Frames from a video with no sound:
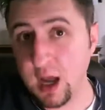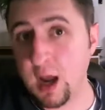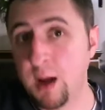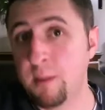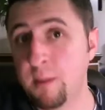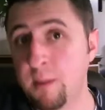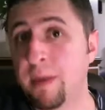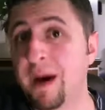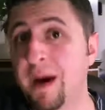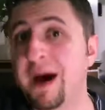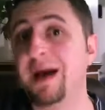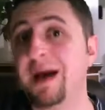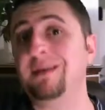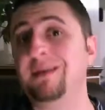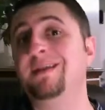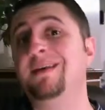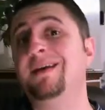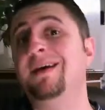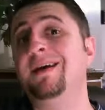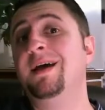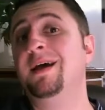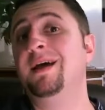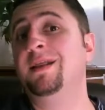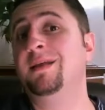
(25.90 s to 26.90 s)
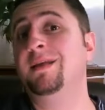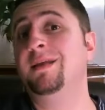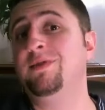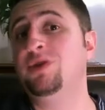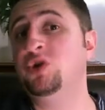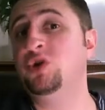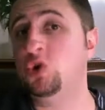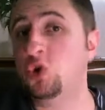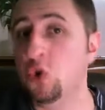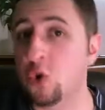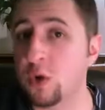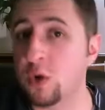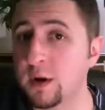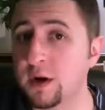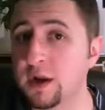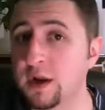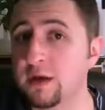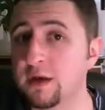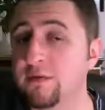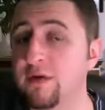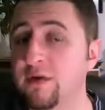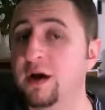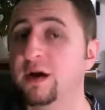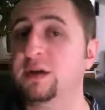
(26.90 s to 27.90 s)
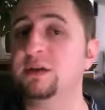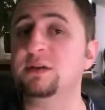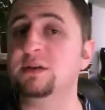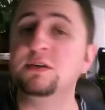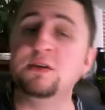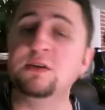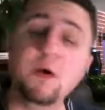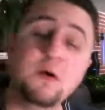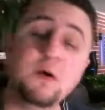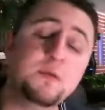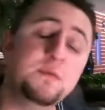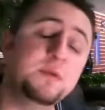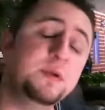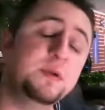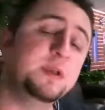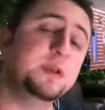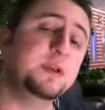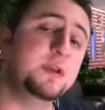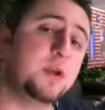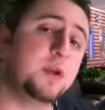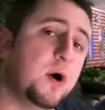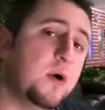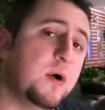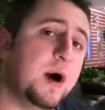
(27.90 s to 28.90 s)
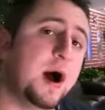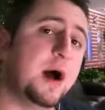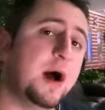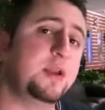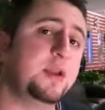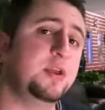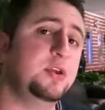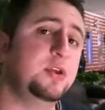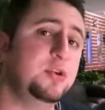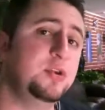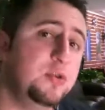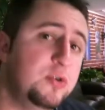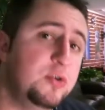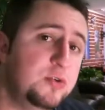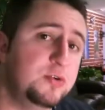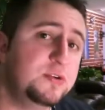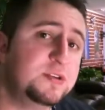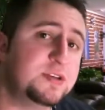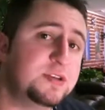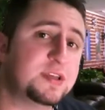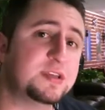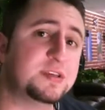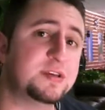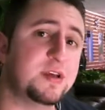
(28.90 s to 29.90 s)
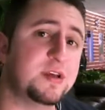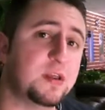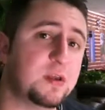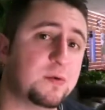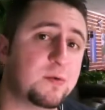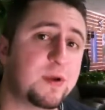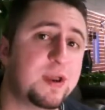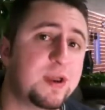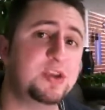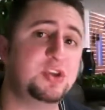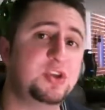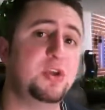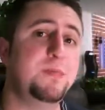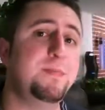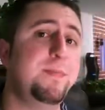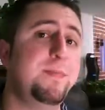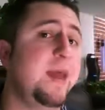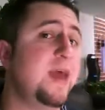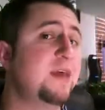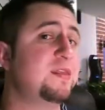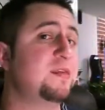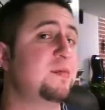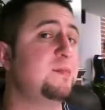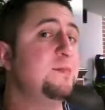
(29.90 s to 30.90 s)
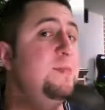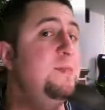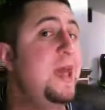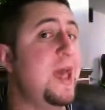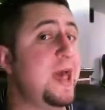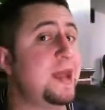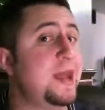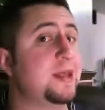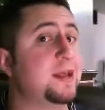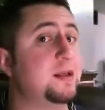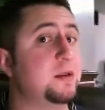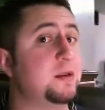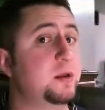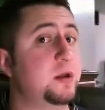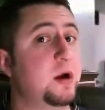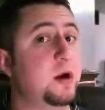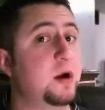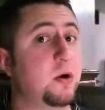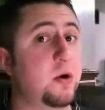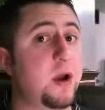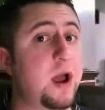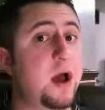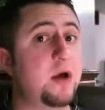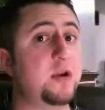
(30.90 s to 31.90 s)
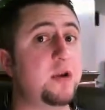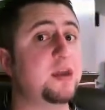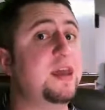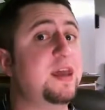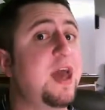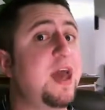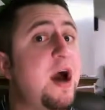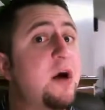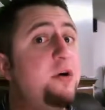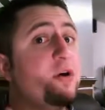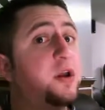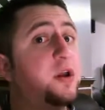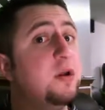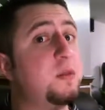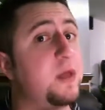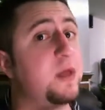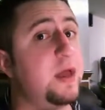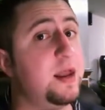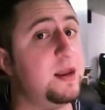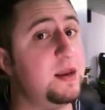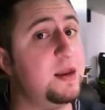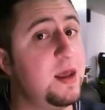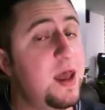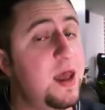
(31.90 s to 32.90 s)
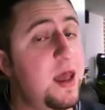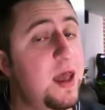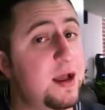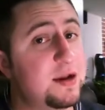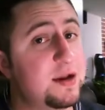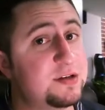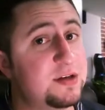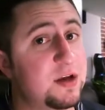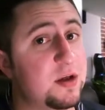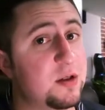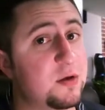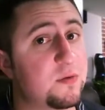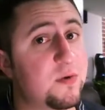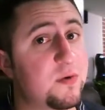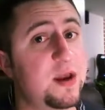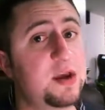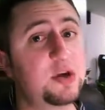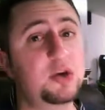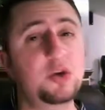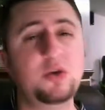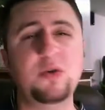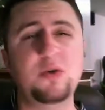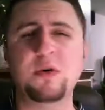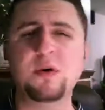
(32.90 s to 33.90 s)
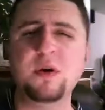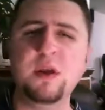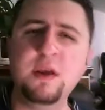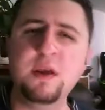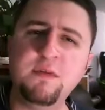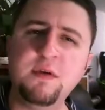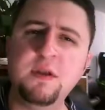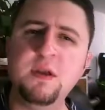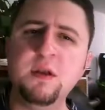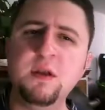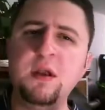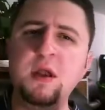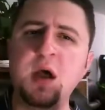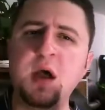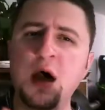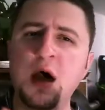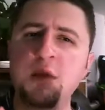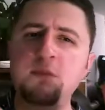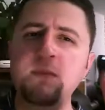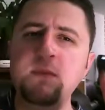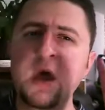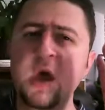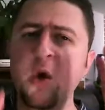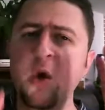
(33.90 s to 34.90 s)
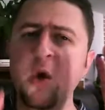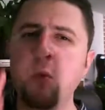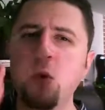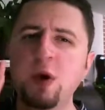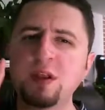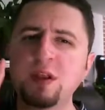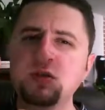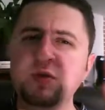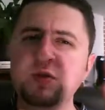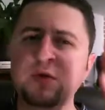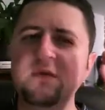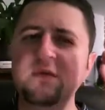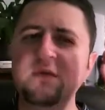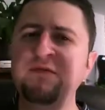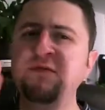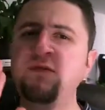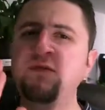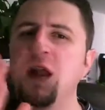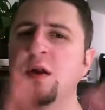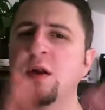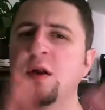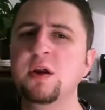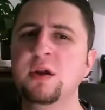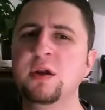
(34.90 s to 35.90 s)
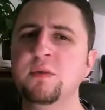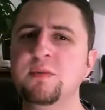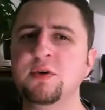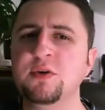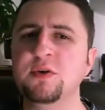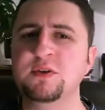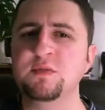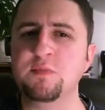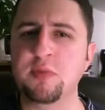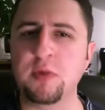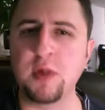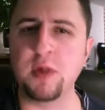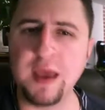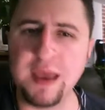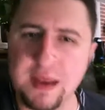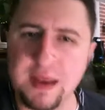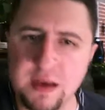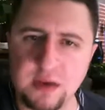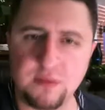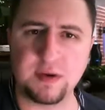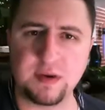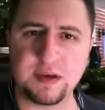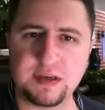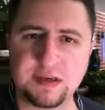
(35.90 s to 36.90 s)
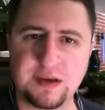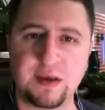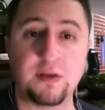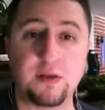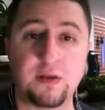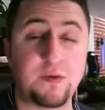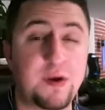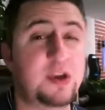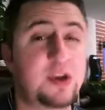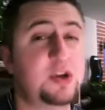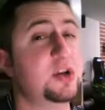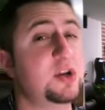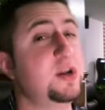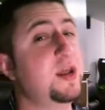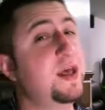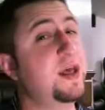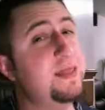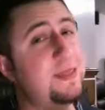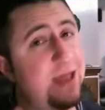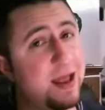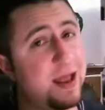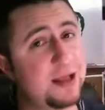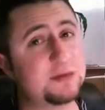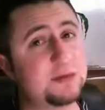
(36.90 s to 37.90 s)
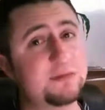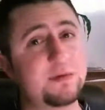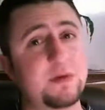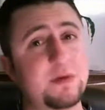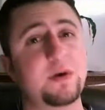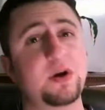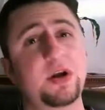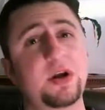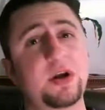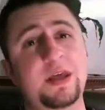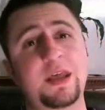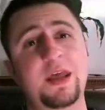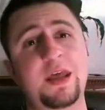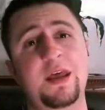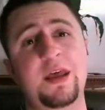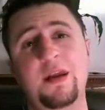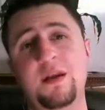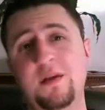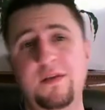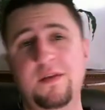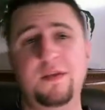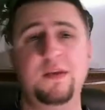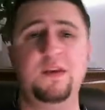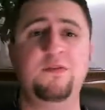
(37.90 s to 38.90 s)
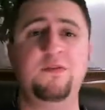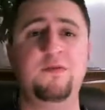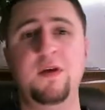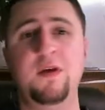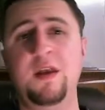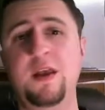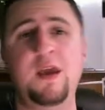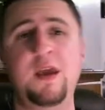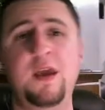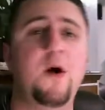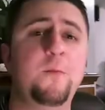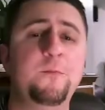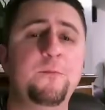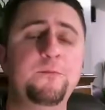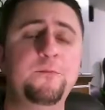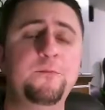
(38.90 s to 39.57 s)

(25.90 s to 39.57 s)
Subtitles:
But the majority of us don't really know how to use acceleration mathematically, or how to calculate acceleration, or even what sort of variables play into acceleration, and that's where we're going to get into this video.